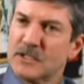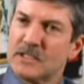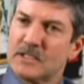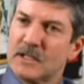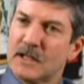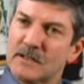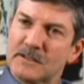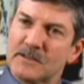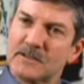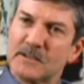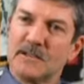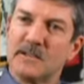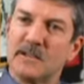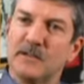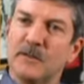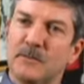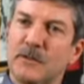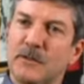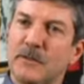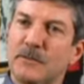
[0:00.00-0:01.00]
Tell us a little
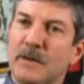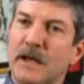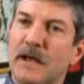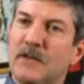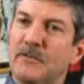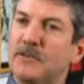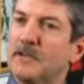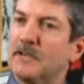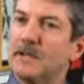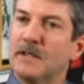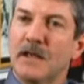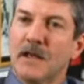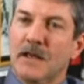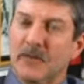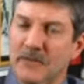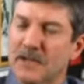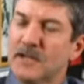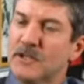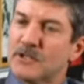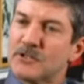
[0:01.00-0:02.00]
bit about the
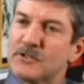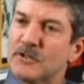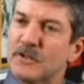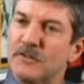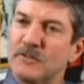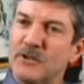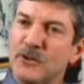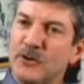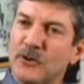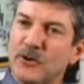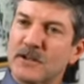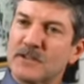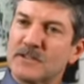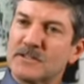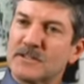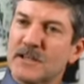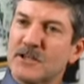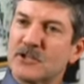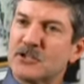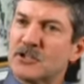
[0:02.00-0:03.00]
history of the
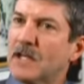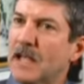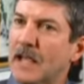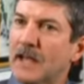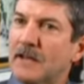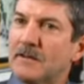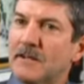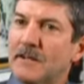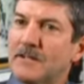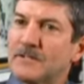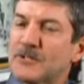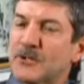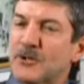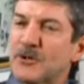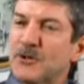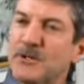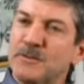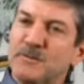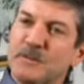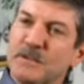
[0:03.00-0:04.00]
organization and its
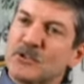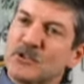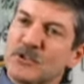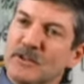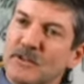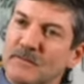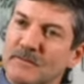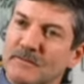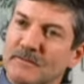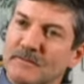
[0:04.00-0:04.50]
current mission.